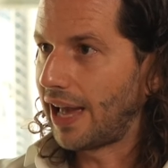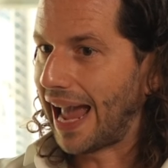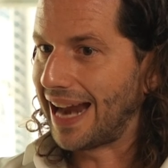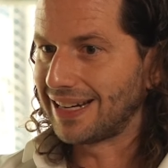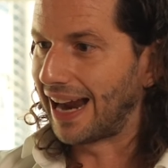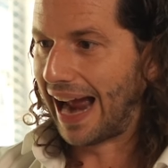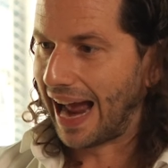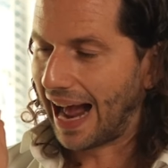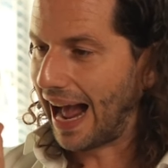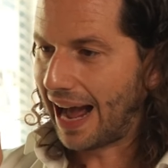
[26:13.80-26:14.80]
And
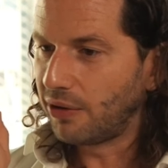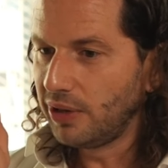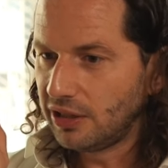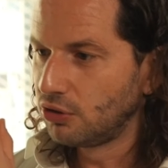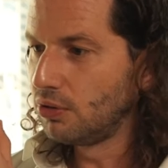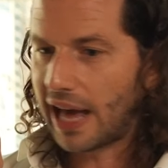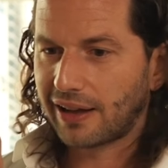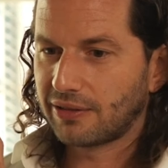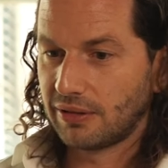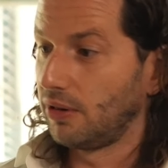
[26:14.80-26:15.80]
I will do like,
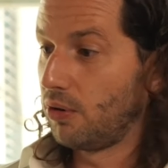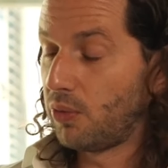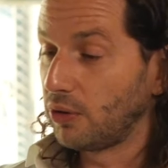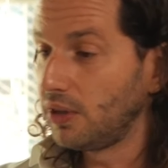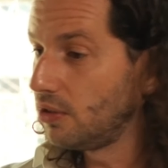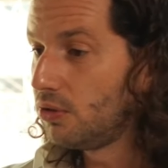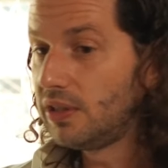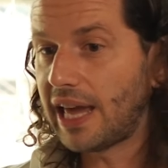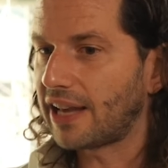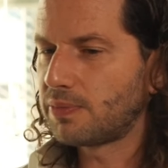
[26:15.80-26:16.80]
when we do
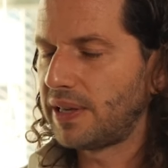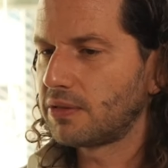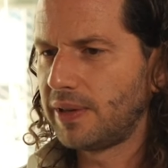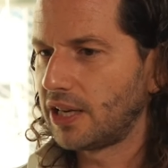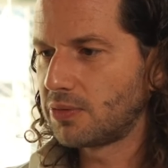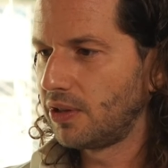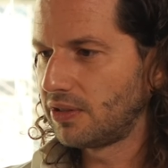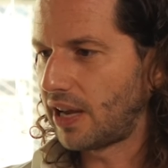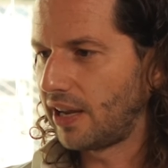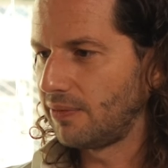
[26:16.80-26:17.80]
the expense
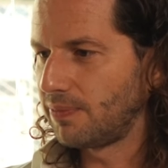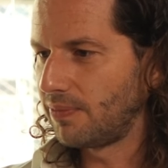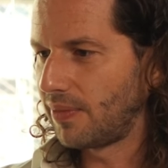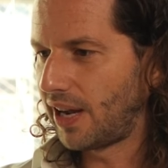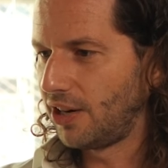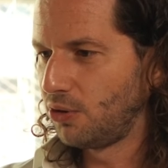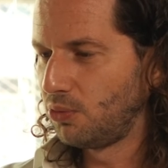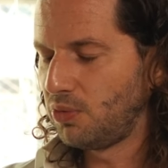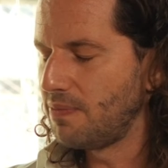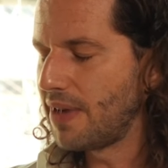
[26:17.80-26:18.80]
management, I
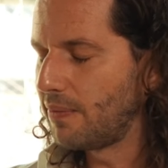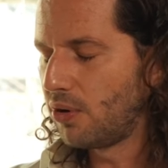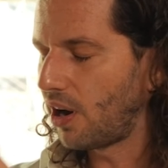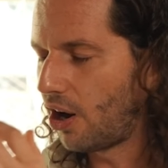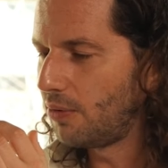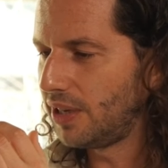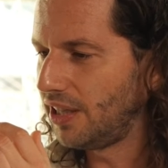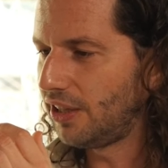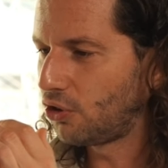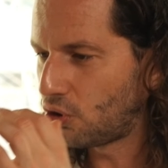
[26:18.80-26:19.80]
don't remember how
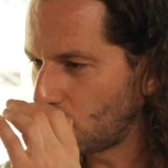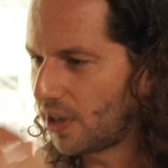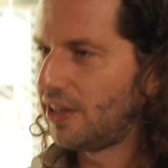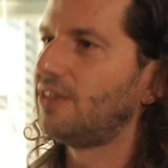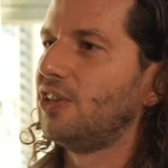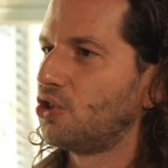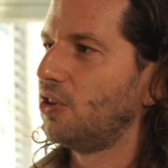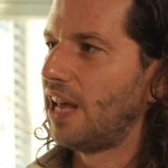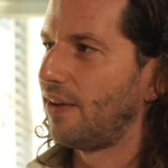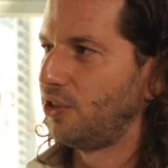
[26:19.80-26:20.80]
many Q&A
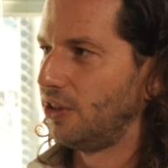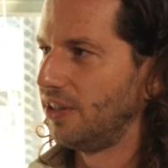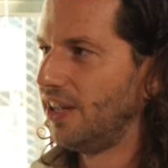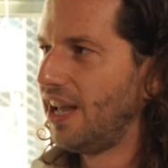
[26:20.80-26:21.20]
sessions I've done.